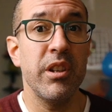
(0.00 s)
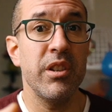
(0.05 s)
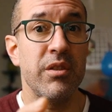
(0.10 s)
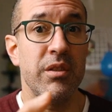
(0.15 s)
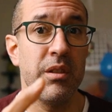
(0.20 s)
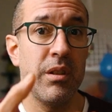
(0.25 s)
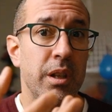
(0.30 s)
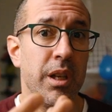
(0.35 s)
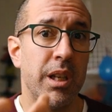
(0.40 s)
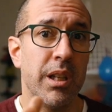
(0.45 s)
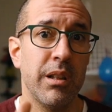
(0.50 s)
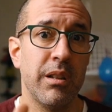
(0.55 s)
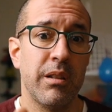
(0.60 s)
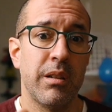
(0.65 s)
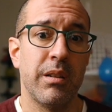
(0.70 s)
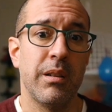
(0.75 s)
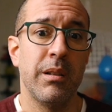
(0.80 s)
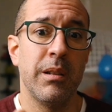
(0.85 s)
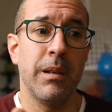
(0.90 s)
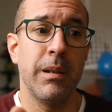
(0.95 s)
is
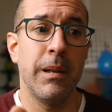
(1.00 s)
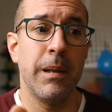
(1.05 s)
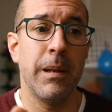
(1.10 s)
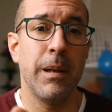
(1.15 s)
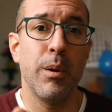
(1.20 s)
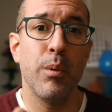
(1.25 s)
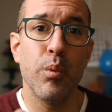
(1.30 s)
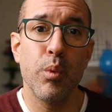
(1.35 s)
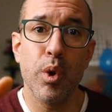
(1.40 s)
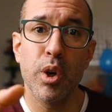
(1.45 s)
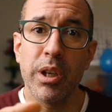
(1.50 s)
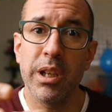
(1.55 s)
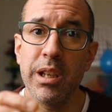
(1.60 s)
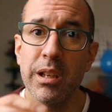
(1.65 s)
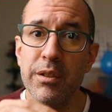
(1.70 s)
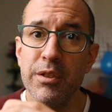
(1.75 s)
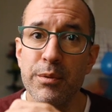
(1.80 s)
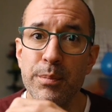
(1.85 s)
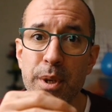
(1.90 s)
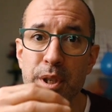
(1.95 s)
not
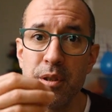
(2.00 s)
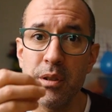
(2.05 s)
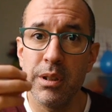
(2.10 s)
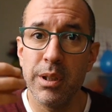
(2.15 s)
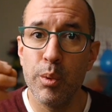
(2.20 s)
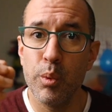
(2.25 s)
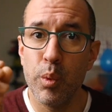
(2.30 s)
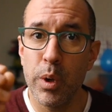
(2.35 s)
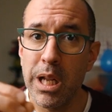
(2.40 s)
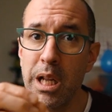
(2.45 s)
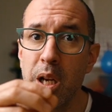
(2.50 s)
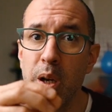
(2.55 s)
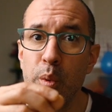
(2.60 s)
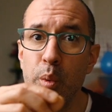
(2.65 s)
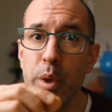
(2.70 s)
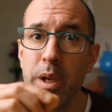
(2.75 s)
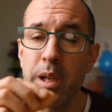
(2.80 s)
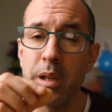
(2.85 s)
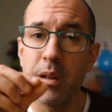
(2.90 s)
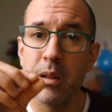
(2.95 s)
working especially well
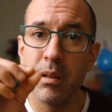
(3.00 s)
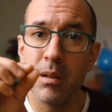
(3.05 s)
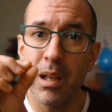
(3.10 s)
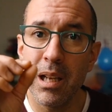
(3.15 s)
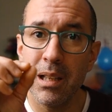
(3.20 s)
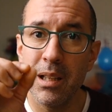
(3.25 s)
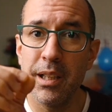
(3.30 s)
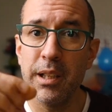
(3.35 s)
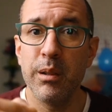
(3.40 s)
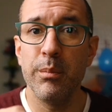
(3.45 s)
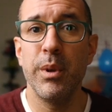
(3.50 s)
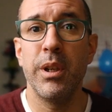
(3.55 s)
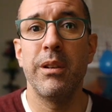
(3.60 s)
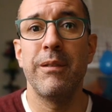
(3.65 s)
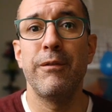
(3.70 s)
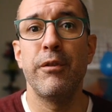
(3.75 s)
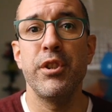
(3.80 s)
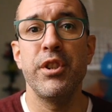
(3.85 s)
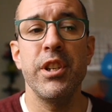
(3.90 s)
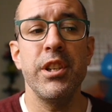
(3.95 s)
with a little bit
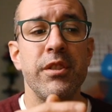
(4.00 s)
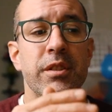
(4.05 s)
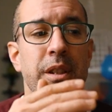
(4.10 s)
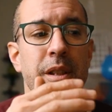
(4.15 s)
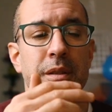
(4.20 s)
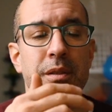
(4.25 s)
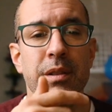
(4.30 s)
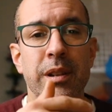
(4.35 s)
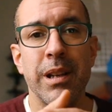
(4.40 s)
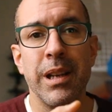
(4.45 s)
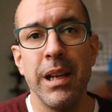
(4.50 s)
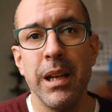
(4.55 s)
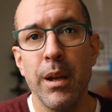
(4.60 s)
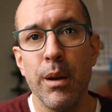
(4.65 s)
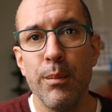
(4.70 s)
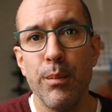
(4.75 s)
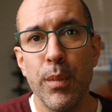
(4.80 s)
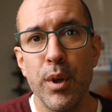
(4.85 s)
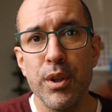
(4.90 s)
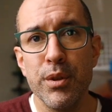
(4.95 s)
of resistance,
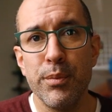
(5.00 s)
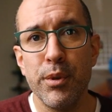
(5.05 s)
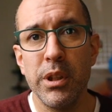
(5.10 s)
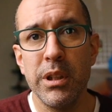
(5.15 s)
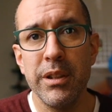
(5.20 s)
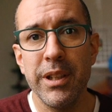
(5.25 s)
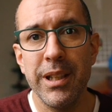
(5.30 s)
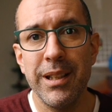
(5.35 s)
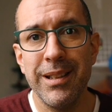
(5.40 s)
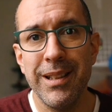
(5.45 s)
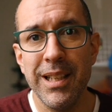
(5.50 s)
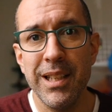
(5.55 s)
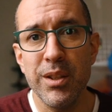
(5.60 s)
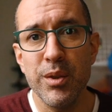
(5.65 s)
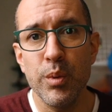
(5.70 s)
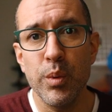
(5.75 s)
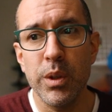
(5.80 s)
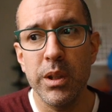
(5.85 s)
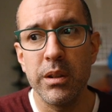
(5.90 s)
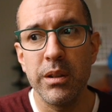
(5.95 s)
most probably
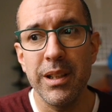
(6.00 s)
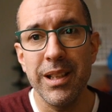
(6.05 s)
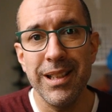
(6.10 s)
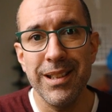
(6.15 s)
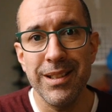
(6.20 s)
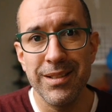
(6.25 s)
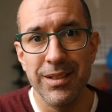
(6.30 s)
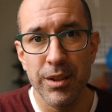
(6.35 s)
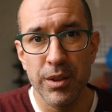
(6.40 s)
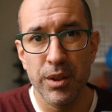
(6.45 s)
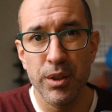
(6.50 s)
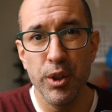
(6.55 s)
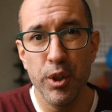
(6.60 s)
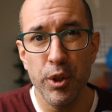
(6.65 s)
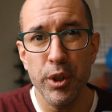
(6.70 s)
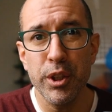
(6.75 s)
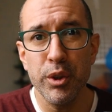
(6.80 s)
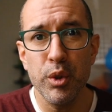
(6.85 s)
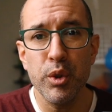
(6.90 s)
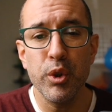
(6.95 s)
this one is
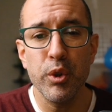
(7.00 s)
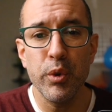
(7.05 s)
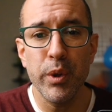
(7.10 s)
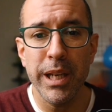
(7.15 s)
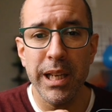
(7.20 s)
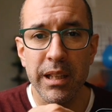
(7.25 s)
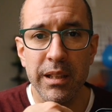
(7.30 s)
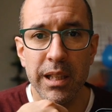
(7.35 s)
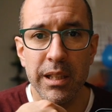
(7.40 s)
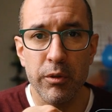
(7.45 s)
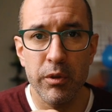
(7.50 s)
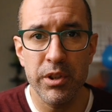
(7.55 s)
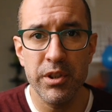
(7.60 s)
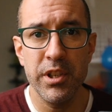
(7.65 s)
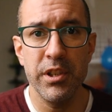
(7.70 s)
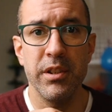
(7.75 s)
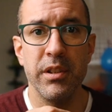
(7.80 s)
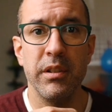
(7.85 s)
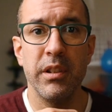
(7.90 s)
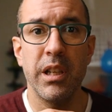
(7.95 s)
going to create that
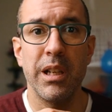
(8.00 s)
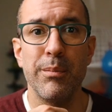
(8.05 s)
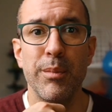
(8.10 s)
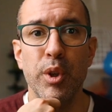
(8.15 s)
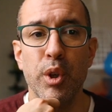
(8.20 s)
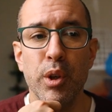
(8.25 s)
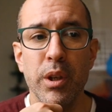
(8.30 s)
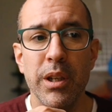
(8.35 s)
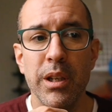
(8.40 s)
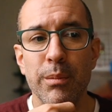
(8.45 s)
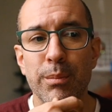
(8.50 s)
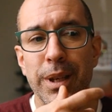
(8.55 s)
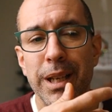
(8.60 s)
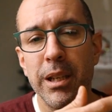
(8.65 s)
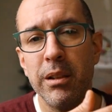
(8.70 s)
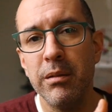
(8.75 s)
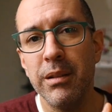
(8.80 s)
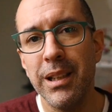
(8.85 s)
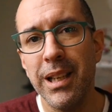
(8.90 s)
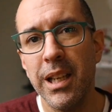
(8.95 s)
resistance that I'm talking
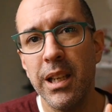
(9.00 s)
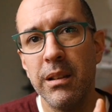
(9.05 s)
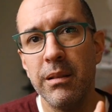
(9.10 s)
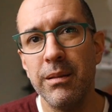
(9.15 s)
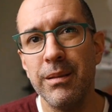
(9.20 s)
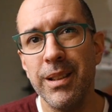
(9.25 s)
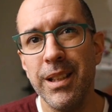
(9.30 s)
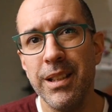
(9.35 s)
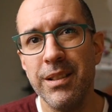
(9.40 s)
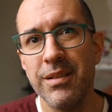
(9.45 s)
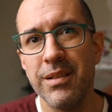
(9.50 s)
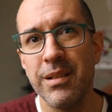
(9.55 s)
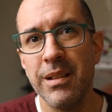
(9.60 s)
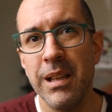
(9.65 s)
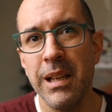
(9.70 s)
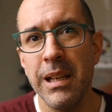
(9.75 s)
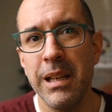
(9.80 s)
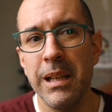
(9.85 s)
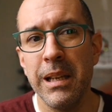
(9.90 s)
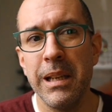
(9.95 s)
about, and it's,
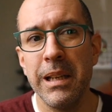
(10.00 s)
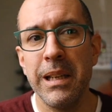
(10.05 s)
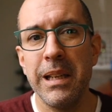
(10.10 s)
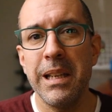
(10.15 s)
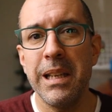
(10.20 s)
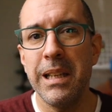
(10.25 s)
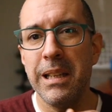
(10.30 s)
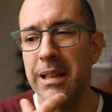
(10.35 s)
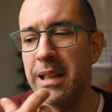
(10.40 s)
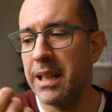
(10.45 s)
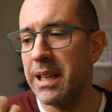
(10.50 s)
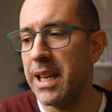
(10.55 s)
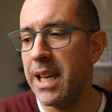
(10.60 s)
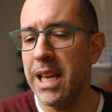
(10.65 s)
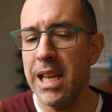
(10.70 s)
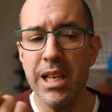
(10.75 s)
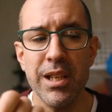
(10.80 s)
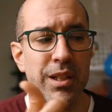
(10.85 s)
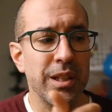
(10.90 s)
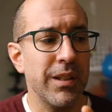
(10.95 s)
in the
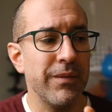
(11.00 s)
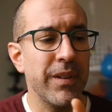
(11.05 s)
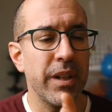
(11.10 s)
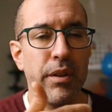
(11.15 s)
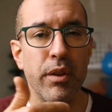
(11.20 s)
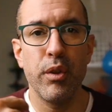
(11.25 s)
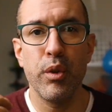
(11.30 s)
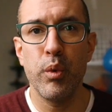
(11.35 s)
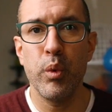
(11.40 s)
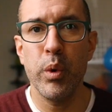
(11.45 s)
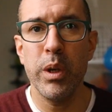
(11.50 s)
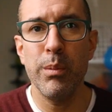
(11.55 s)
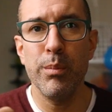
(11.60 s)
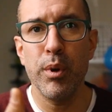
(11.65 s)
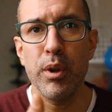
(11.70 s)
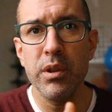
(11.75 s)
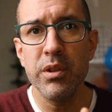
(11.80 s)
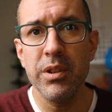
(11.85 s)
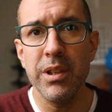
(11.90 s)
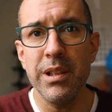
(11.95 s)
case of the three
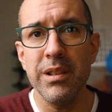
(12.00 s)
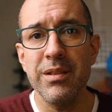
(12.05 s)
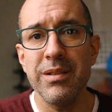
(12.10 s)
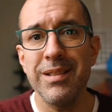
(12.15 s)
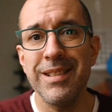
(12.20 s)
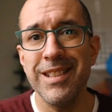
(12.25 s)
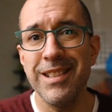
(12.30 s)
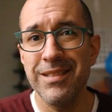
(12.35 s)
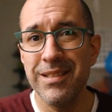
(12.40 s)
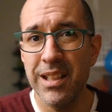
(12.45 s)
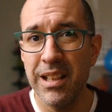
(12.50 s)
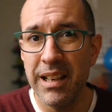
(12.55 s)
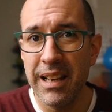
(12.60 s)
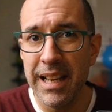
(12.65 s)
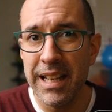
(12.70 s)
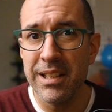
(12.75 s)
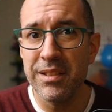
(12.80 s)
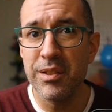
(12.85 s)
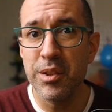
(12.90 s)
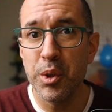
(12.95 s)
boxes, is the
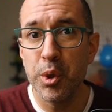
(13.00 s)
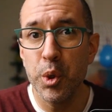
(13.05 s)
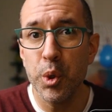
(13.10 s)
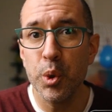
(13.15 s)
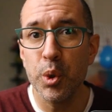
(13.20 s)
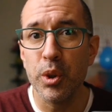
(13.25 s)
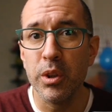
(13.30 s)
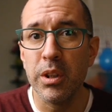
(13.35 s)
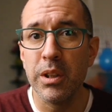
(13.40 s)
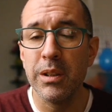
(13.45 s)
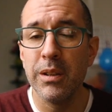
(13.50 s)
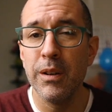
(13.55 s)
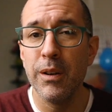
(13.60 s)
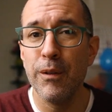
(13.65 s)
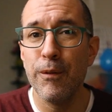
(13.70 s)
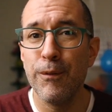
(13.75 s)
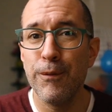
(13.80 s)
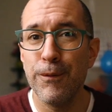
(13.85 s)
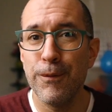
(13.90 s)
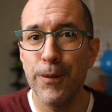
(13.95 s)
less good
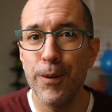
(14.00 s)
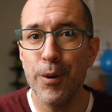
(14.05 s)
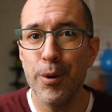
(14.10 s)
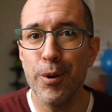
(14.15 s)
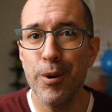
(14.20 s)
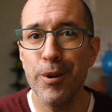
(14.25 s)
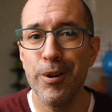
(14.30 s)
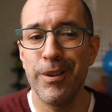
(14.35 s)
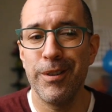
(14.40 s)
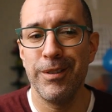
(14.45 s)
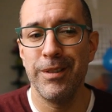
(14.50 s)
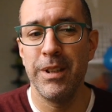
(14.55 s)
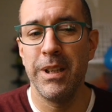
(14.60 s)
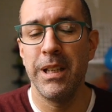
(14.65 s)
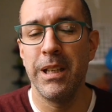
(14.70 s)
for